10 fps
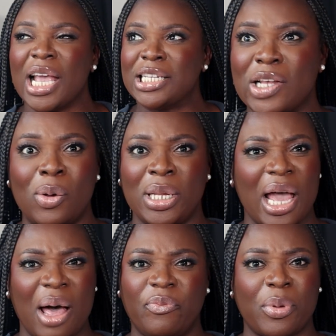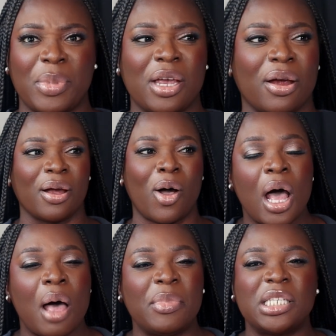It's only up from here,
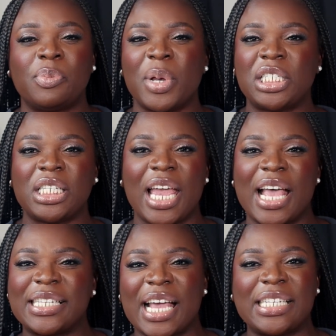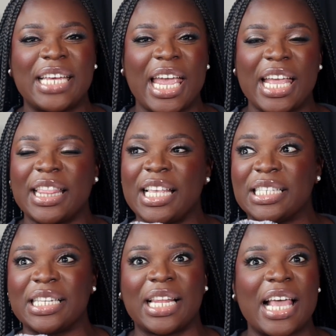especially as I take
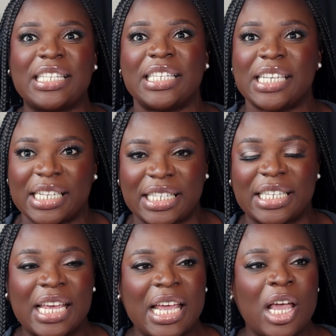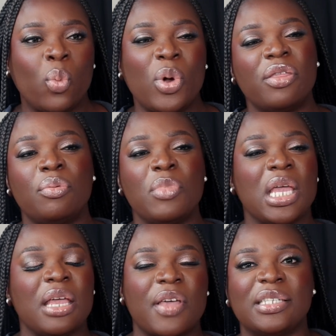these lessons with
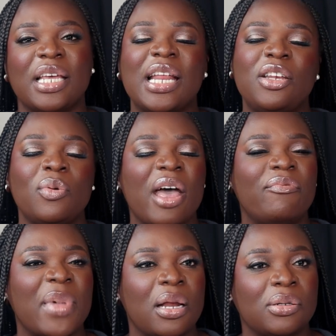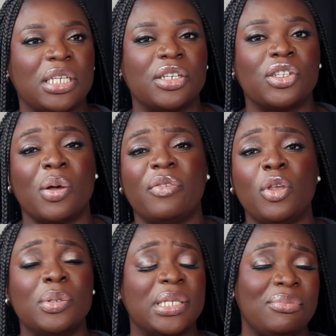me. And I do have my notes here, so if
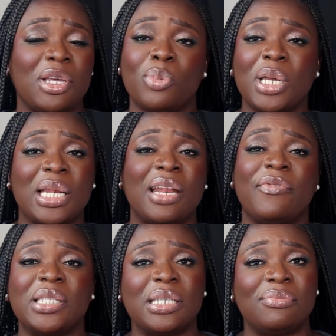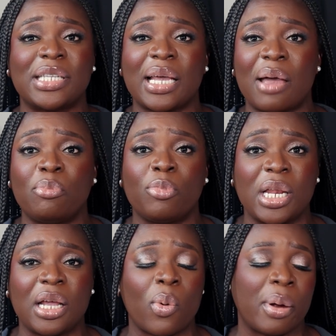you see me reading, if it seems like I'm
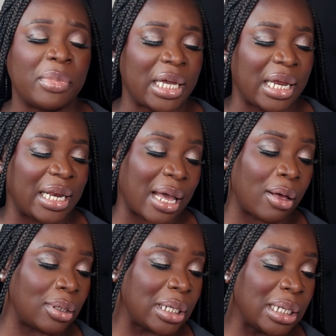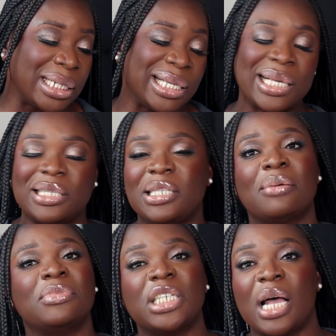reading or I'm looking down and
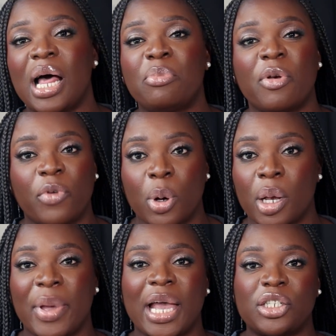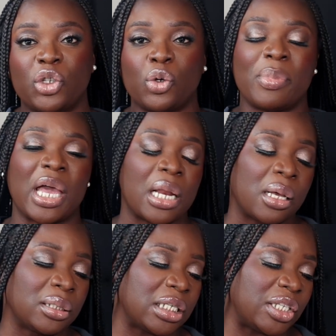something, child, I'm referring back to my
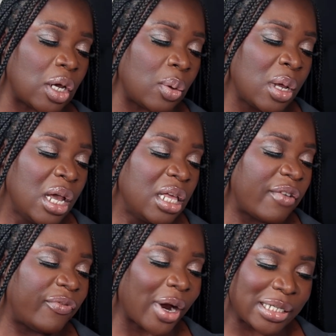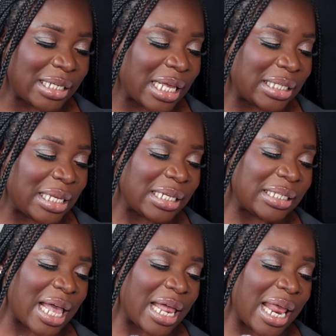notes. And so the first lesson is
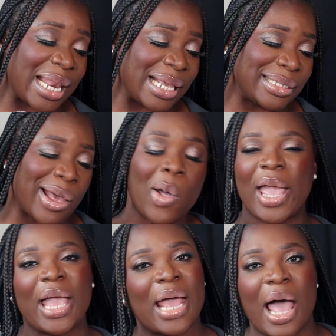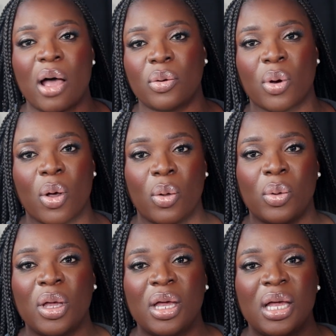that it is okay to outgrow
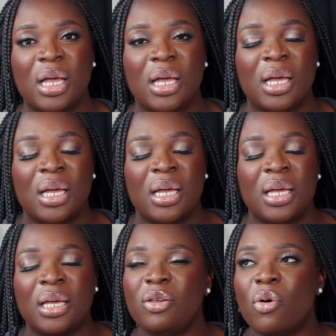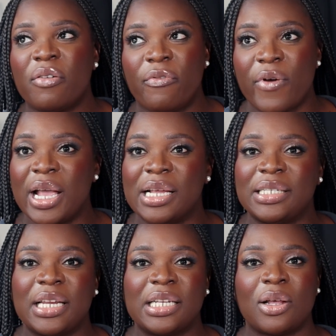your
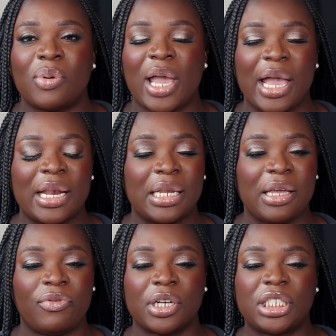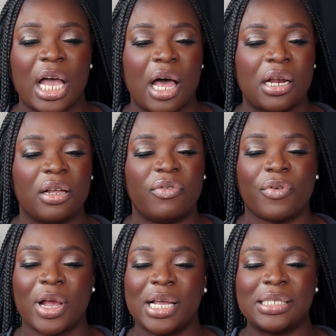friends. It is okay to leave your childhood
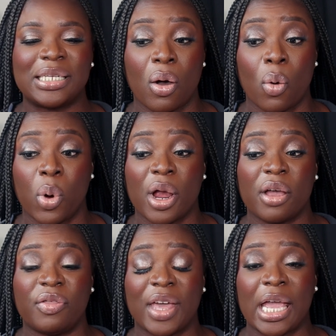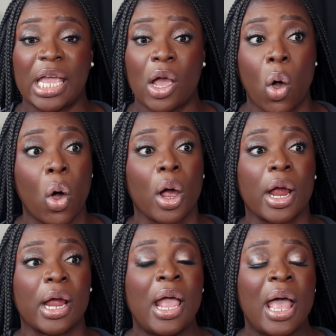friends where they
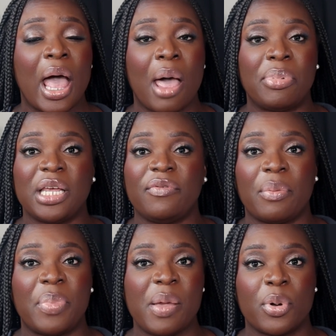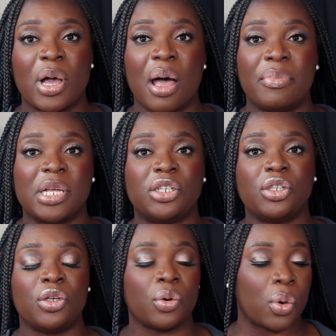are. I believe that people come
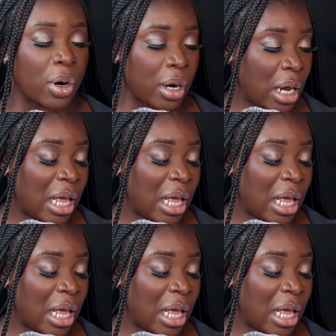into your